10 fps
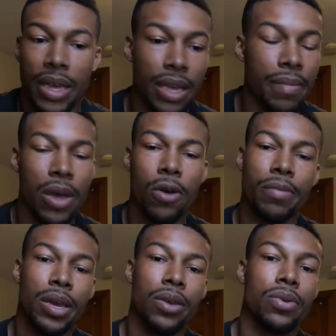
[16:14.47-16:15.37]
email
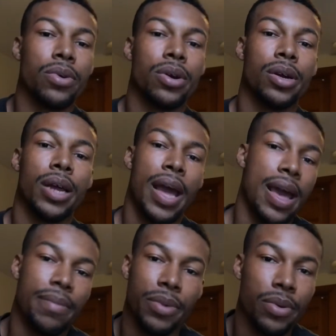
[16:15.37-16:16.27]
me or
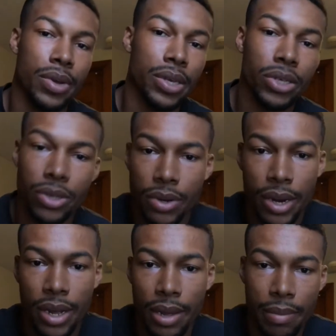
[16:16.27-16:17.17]
add me on
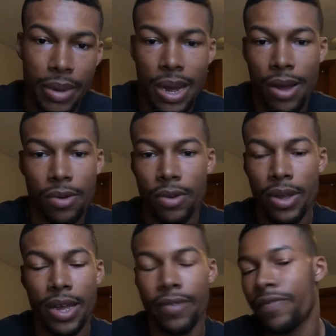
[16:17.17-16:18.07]
Instagram, and I'll go
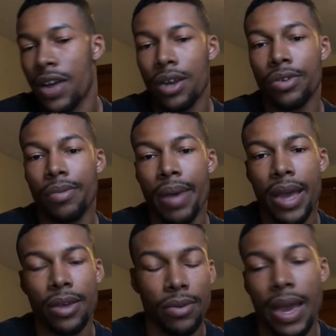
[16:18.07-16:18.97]
ahead and follow you
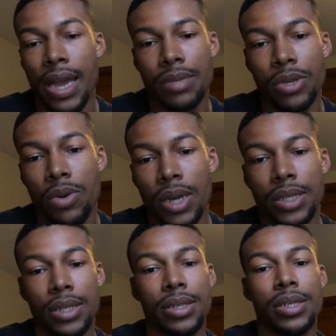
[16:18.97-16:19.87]
back, and you can ask me
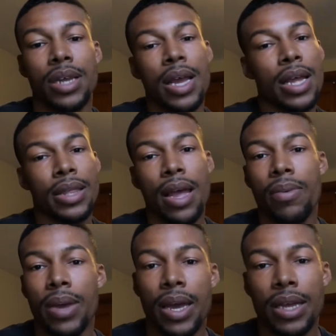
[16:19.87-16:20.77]
questions that
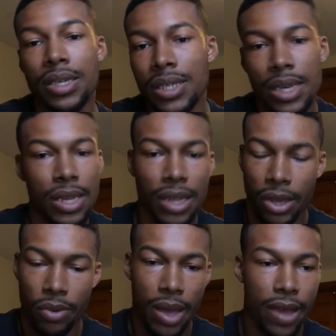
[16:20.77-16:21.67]
way. Just anything
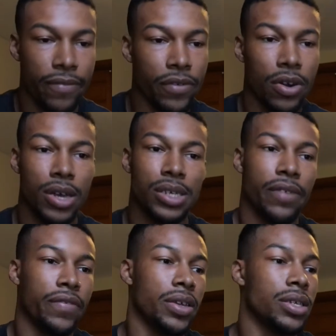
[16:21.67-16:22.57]
you have, far as
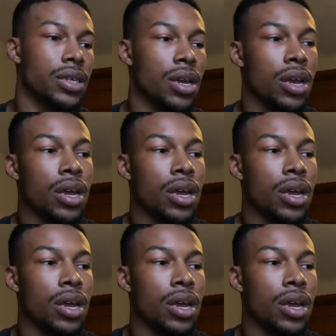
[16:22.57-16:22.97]
if it's